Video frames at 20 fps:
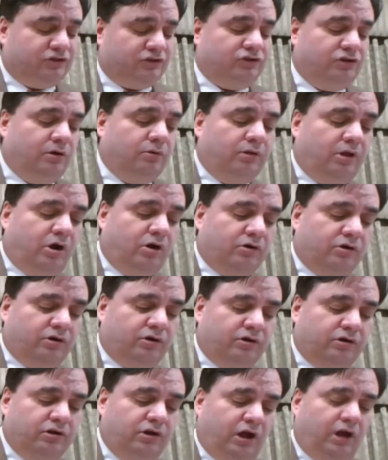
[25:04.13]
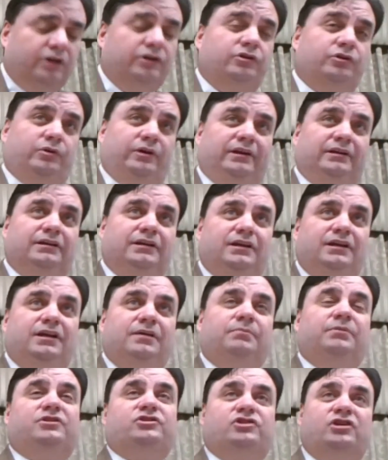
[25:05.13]
is no longer under it.
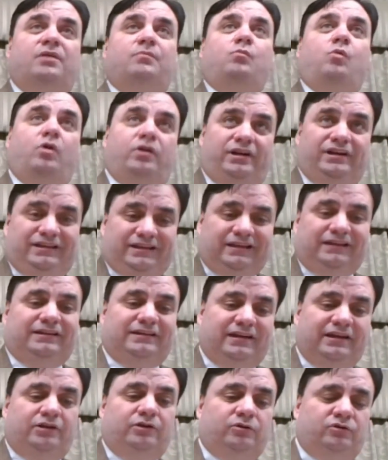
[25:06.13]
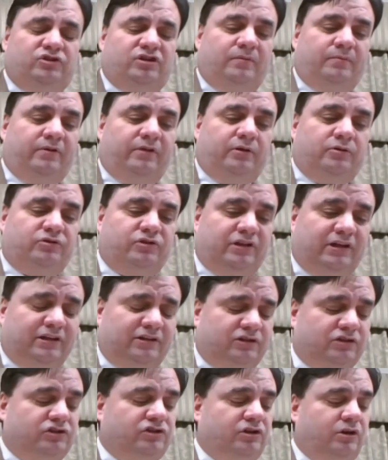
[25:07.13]
But some wanted to continue some of those
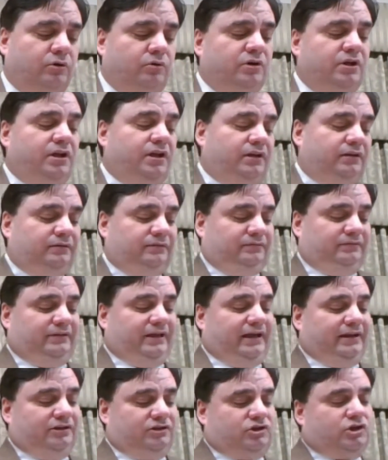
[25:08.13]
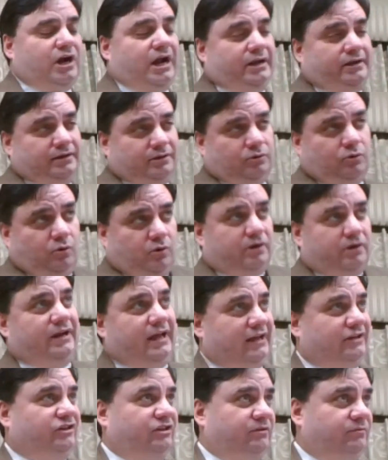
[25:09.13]
things, and so they tried to
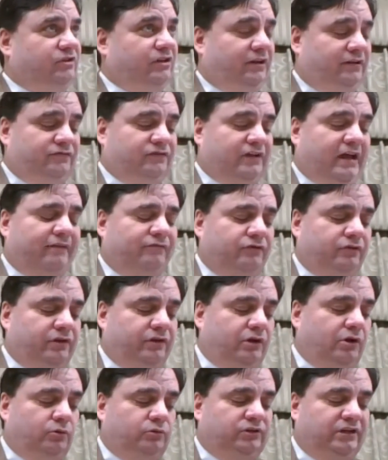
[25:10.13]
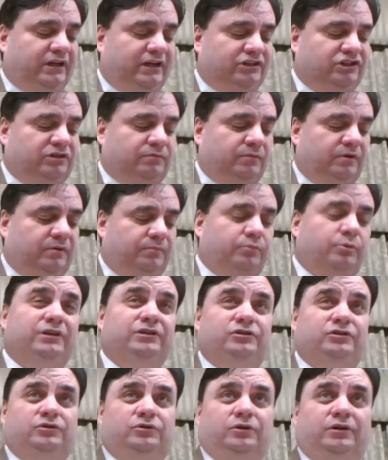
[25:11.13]
organize themselves after the Old Testament
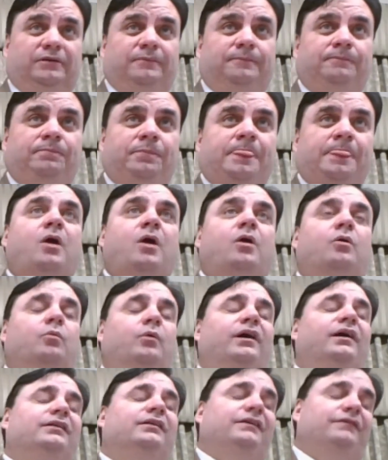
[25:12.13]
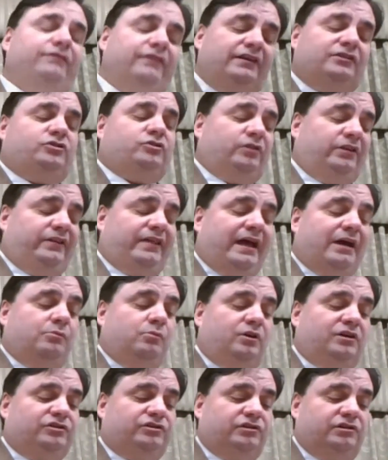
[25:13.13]
priesthood. Well, eventually that
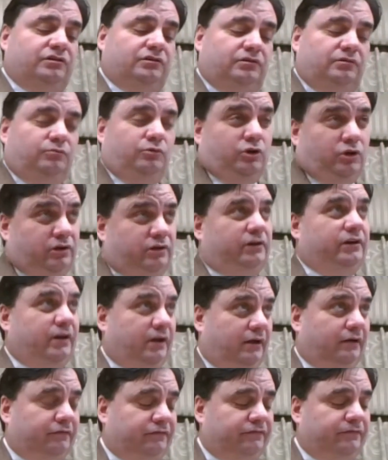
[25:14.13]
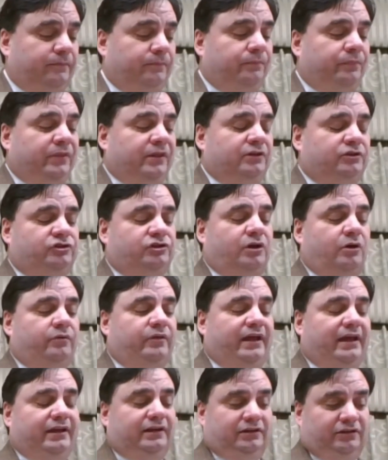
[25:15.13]
wasn't good enough, so
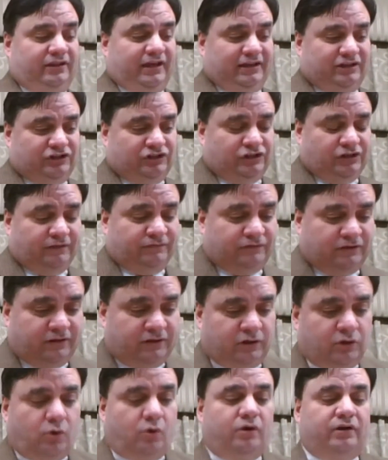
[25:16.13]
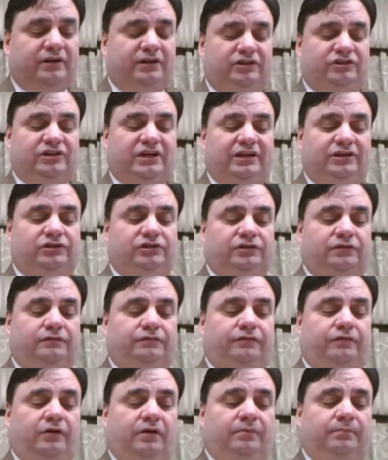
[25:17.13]
they, they shifted the organization
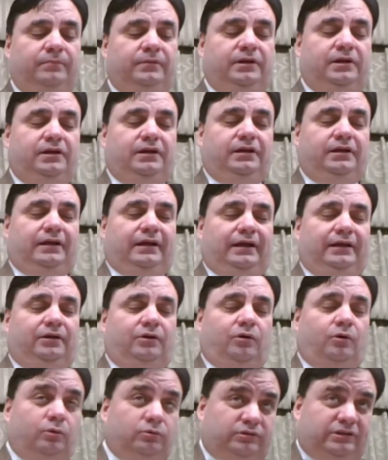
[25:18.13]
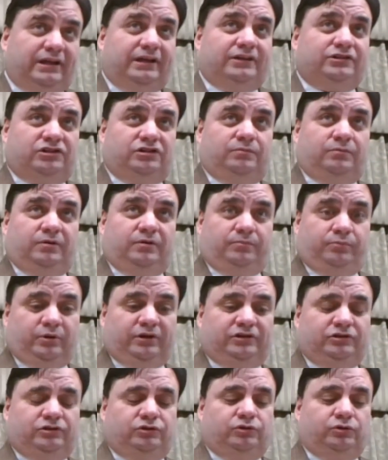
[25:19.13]
from an Old Testament
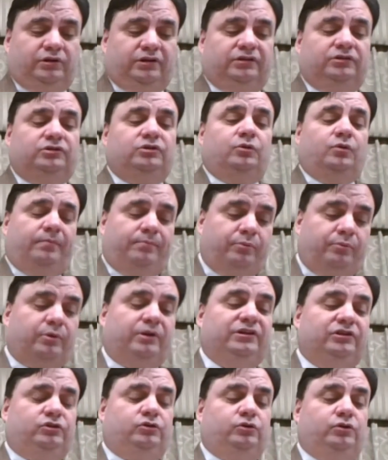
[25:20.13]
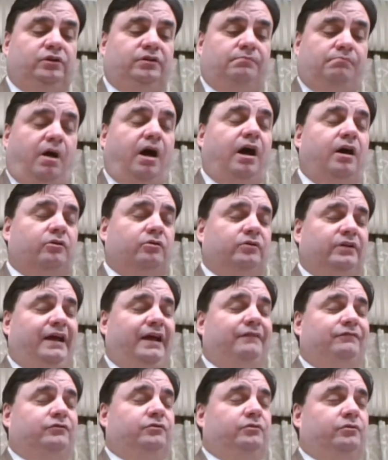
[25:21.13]
priesthood to a priesthood modeled
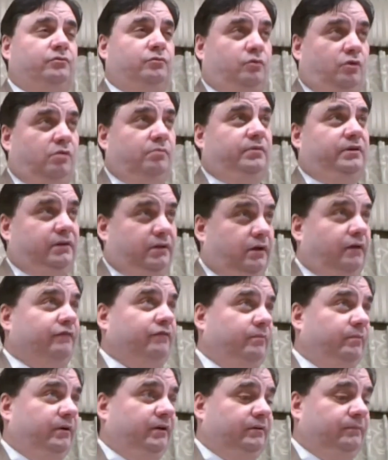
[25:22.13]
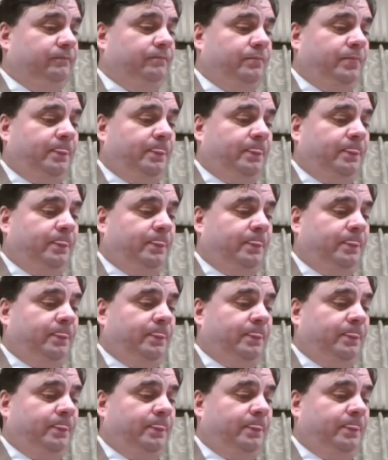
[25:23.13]
after the Roman government,